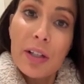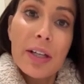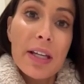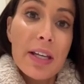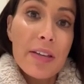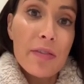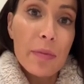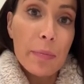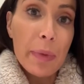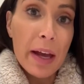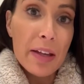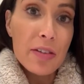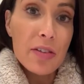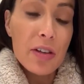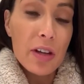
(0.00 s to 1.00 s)
even
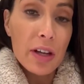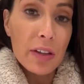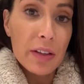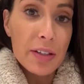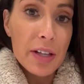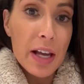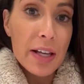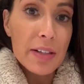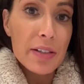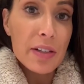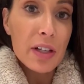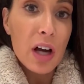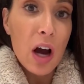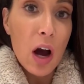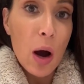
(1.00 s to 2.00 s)
better in the days to
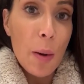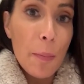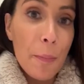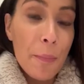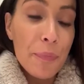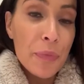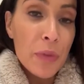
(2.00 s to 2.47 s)
come.